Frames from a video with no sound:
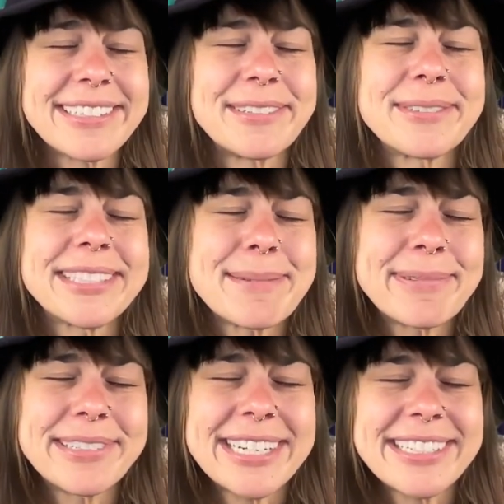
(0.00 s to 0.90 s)
no
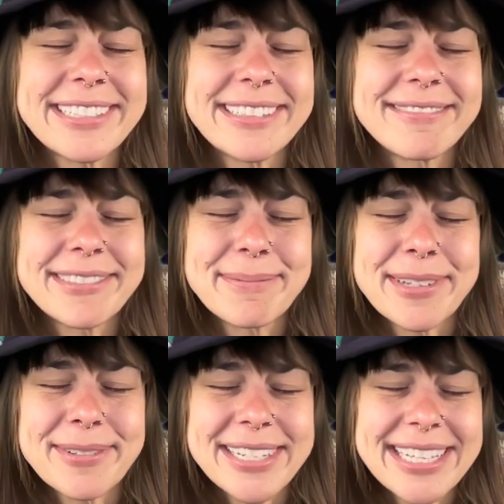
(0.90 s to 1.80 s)
separation from
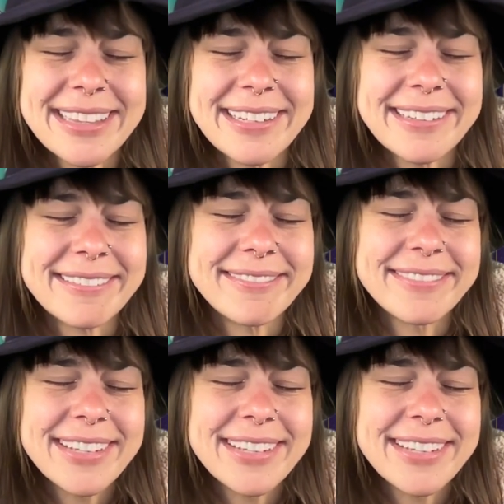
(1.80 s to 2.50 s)
those I love